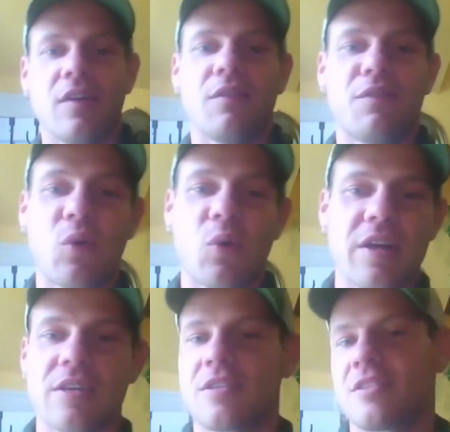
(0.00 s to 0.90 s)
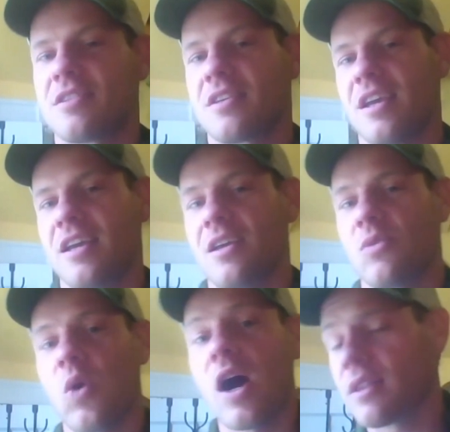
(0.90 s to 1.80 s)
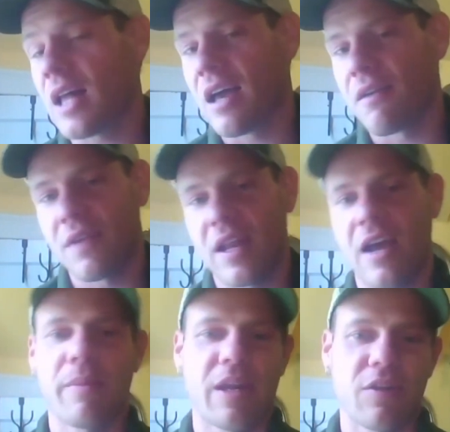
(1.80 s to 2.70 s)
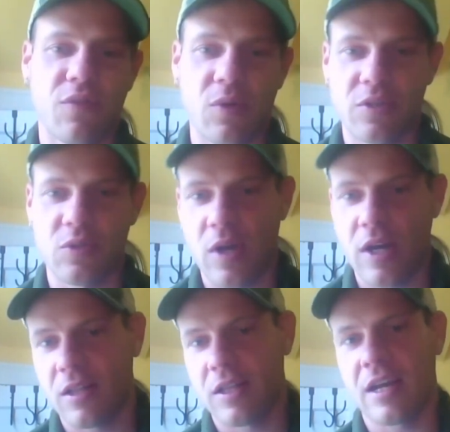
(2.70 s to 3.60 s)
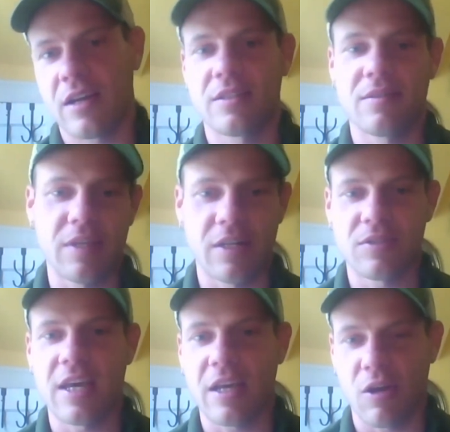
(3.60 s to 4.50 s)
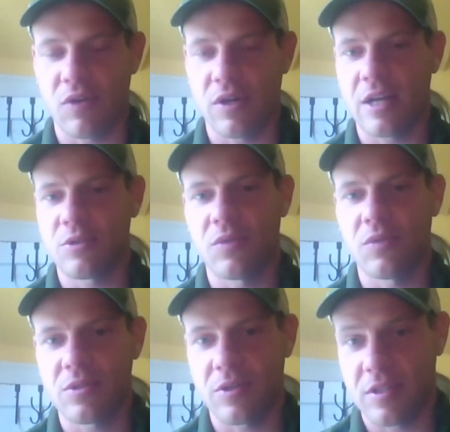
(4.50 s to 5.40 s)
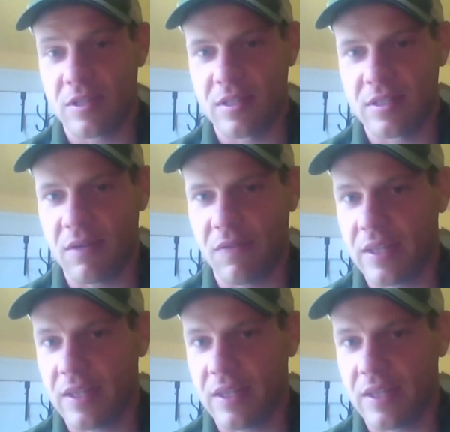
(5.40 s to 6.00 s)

forests and wildlife and how to manage forests well and how to, take care of our natural resources and stuff like